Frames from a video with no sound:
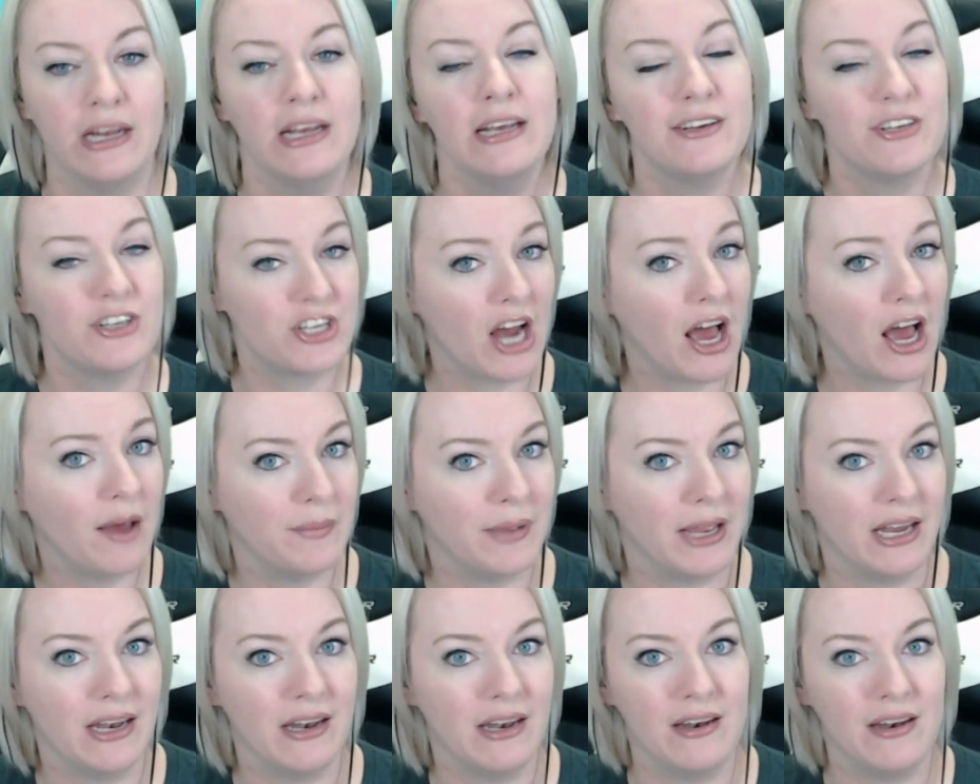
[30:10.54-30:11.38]

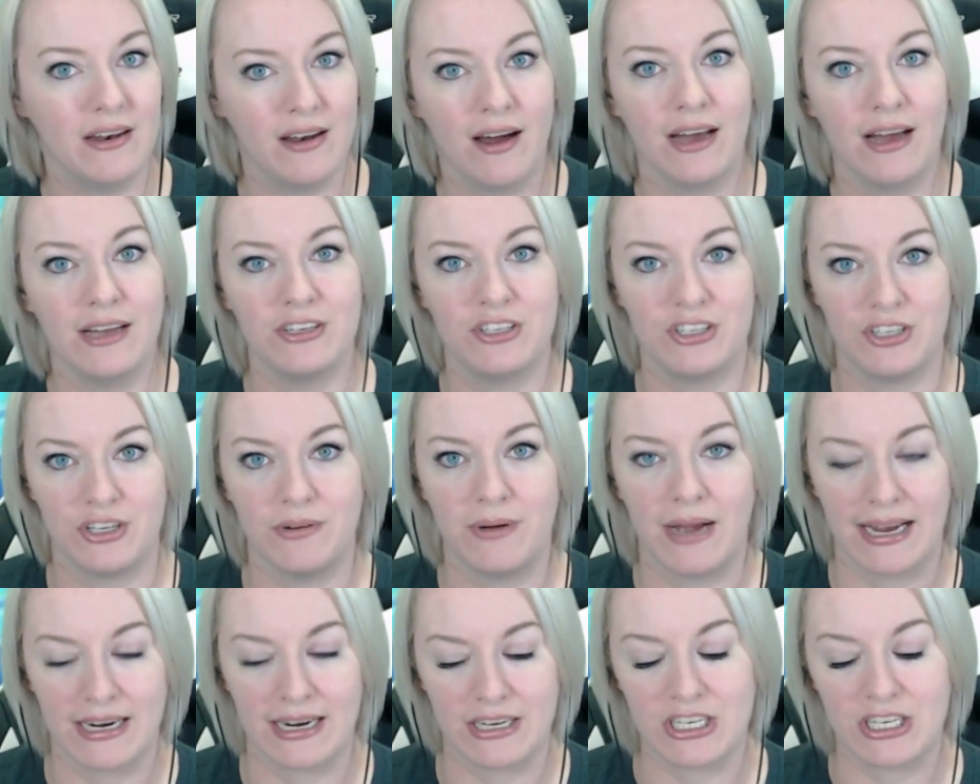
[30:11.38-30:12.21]
Shaman not to
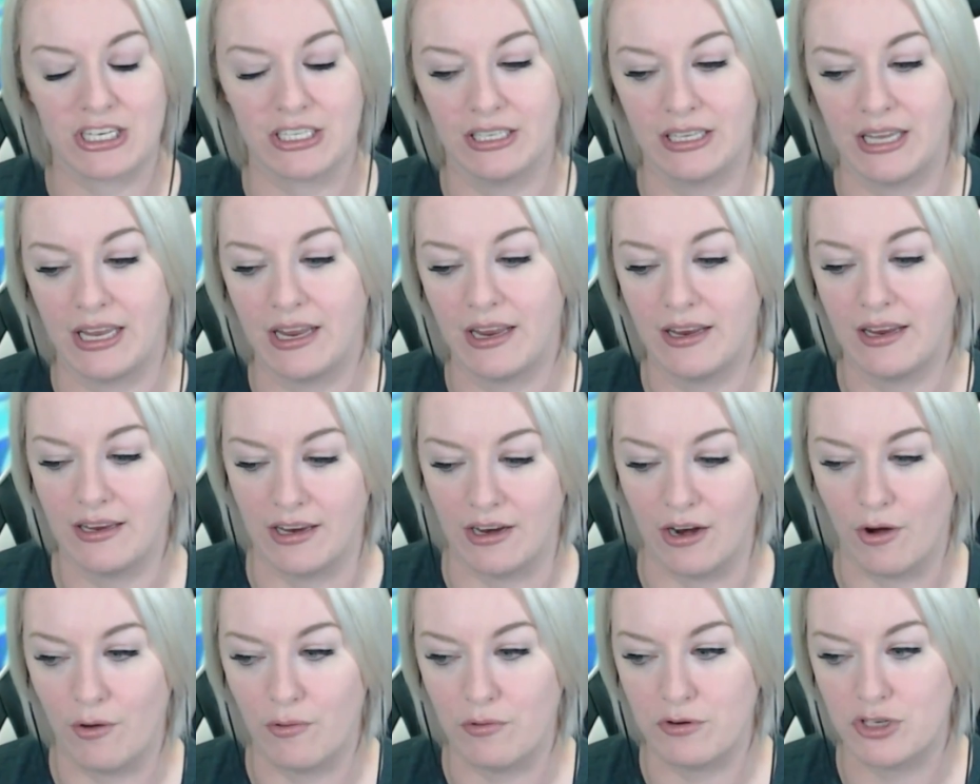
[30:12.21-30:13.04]
actually you
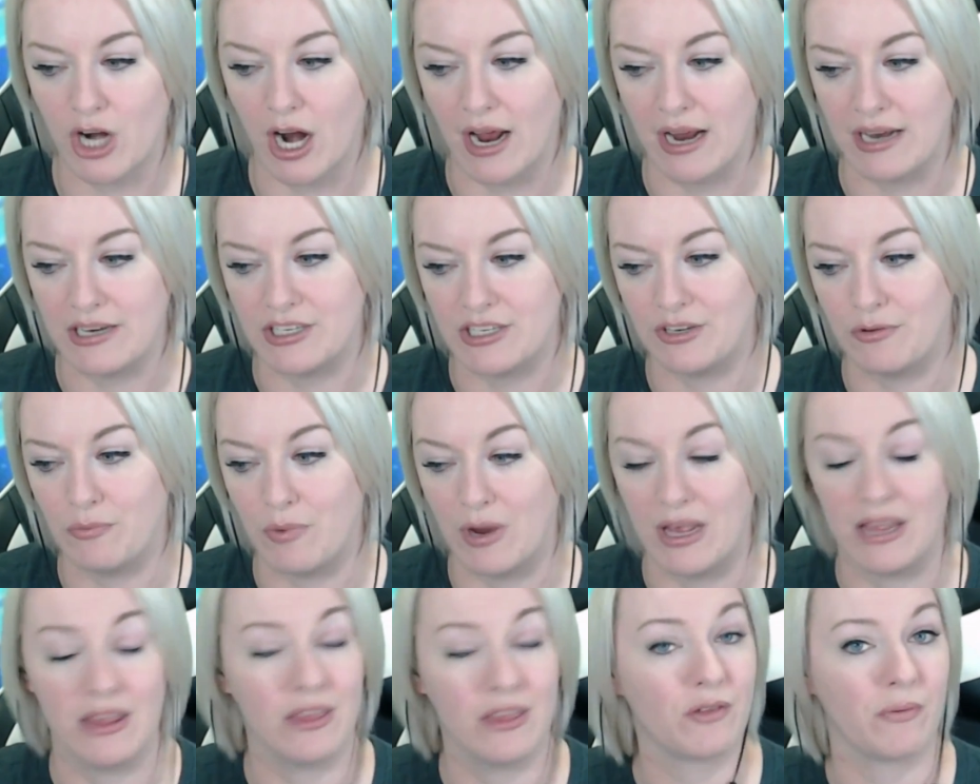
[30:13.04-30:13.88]
know try to
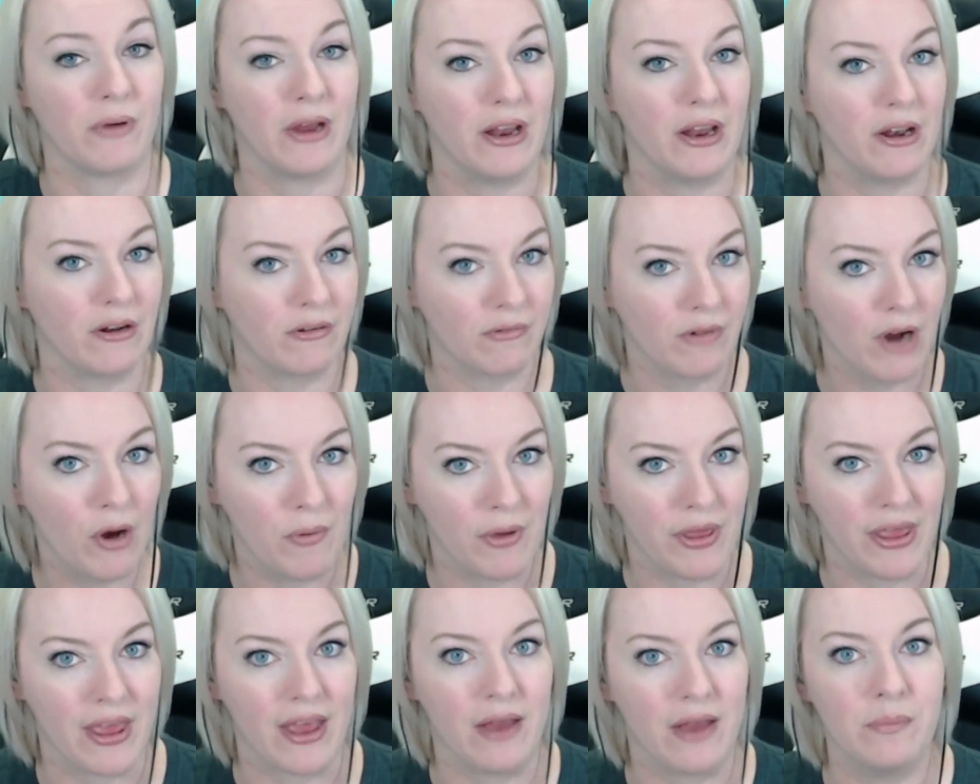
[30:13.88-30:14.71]
win three in a row
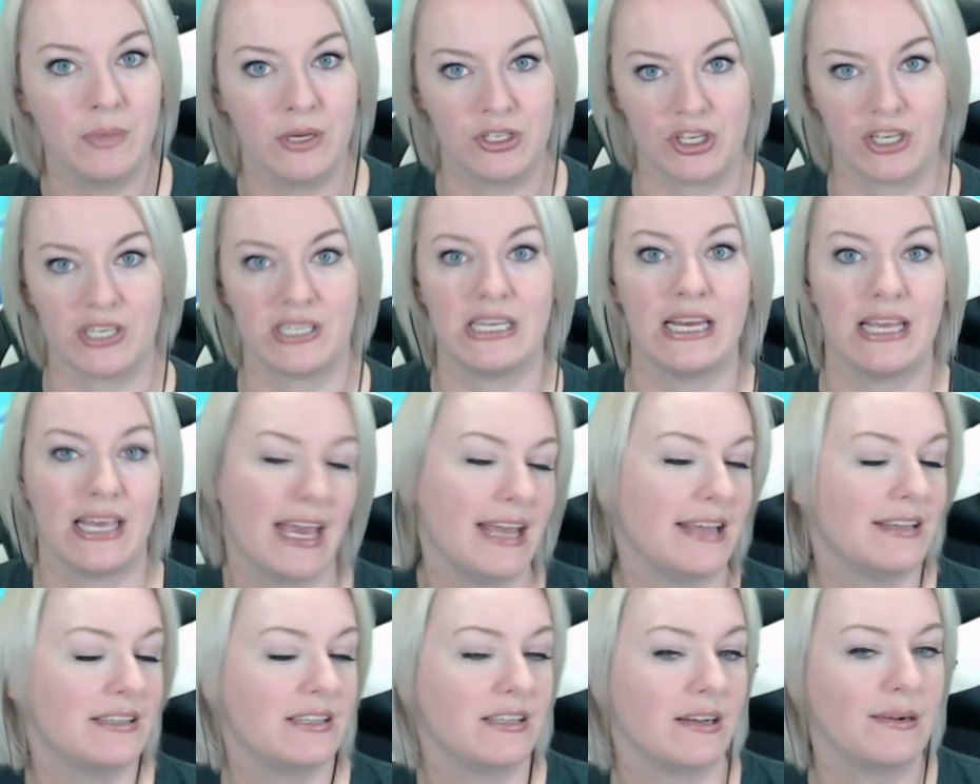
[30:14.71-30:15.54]
with it, but just in
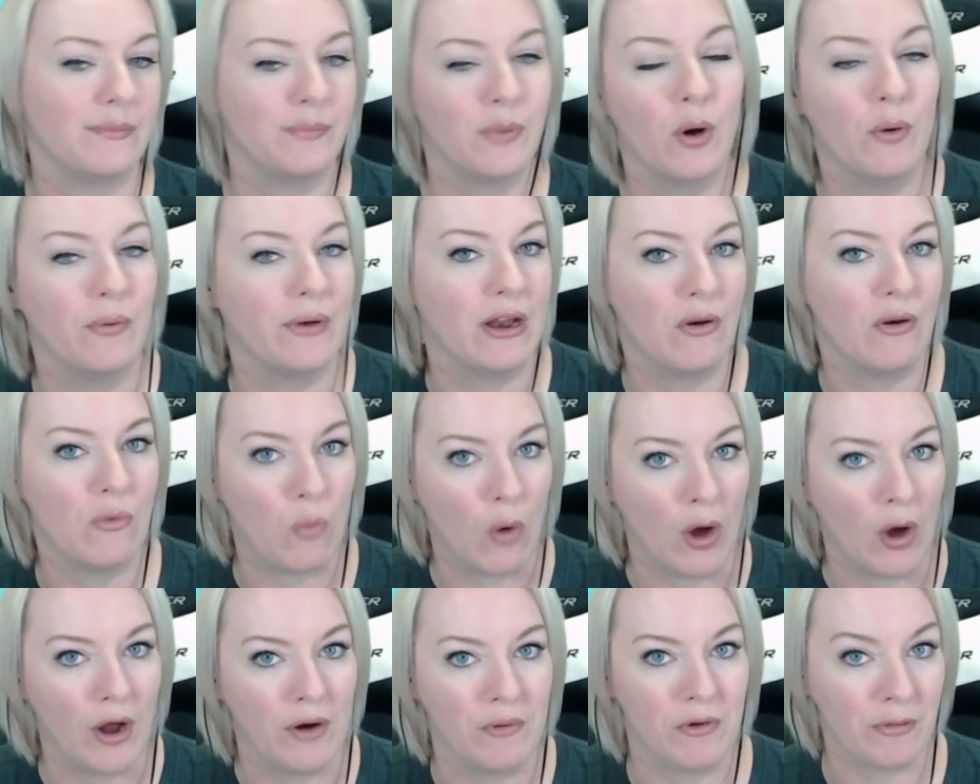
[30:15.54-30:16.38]
case their opponent
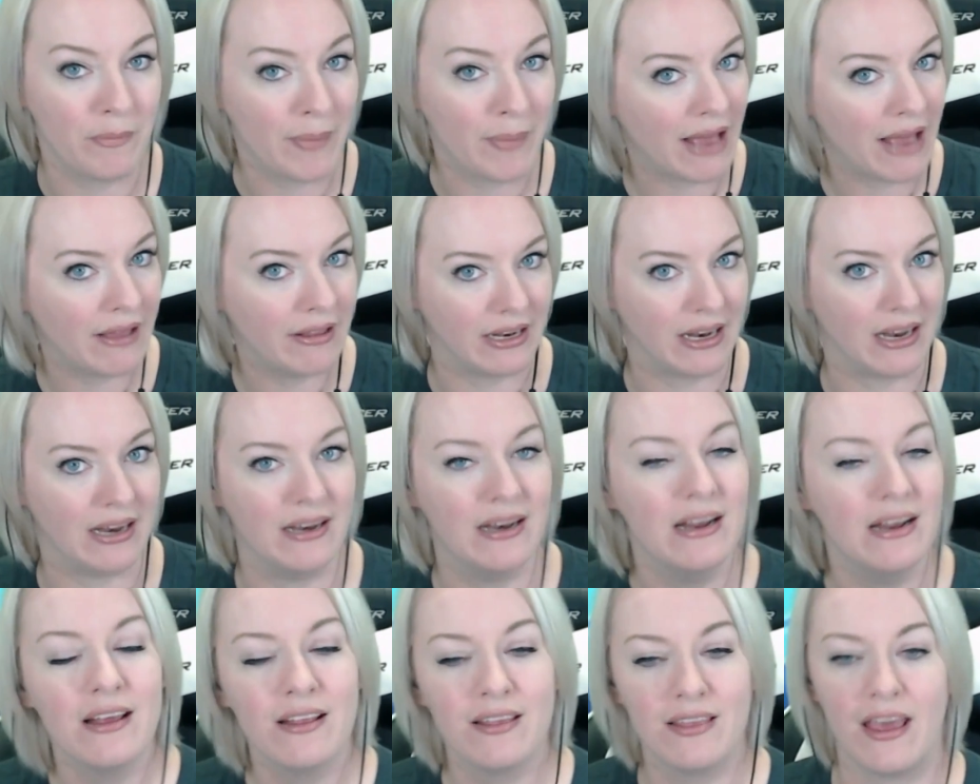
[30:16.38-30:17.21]
won with Paladin,
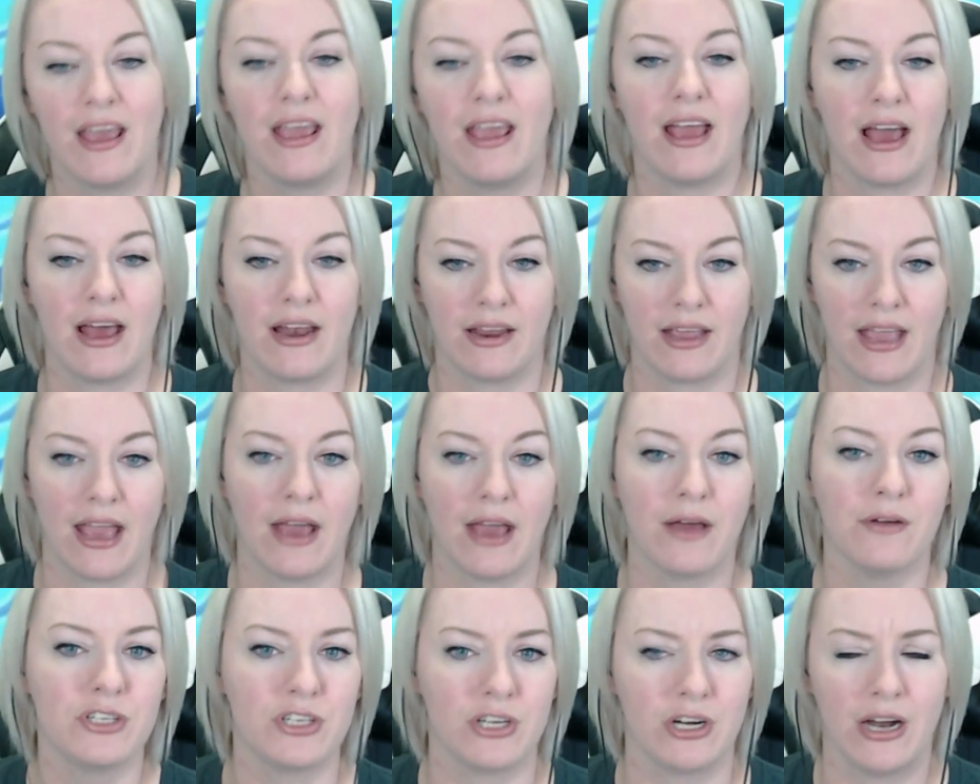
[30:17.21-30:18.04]
they had a
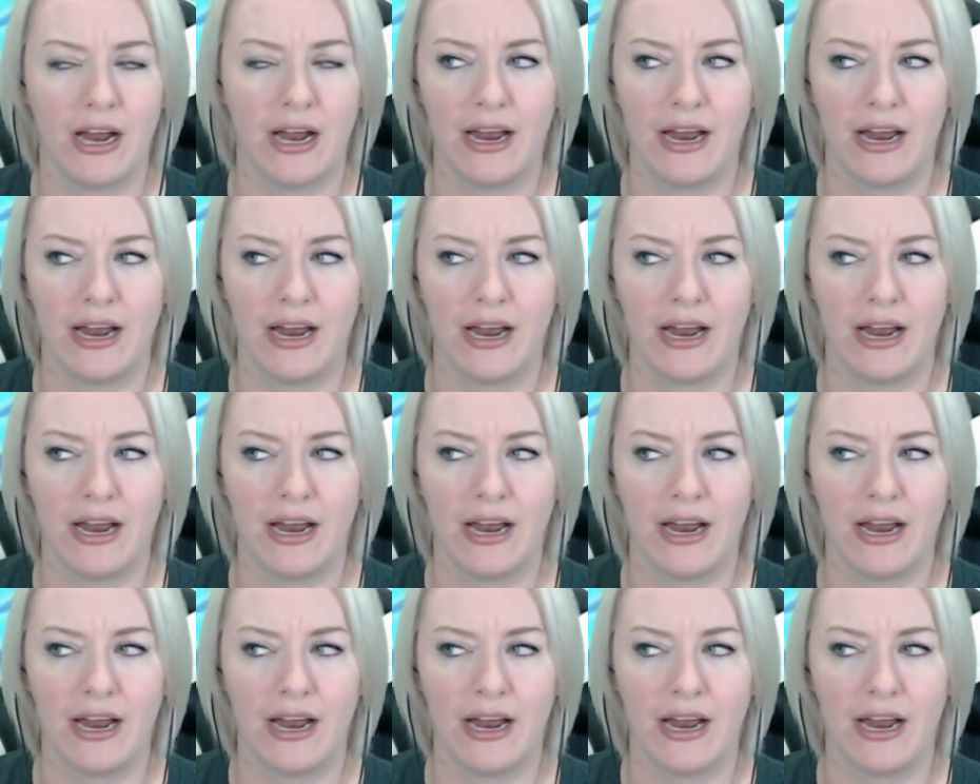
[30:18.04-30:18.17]
counter.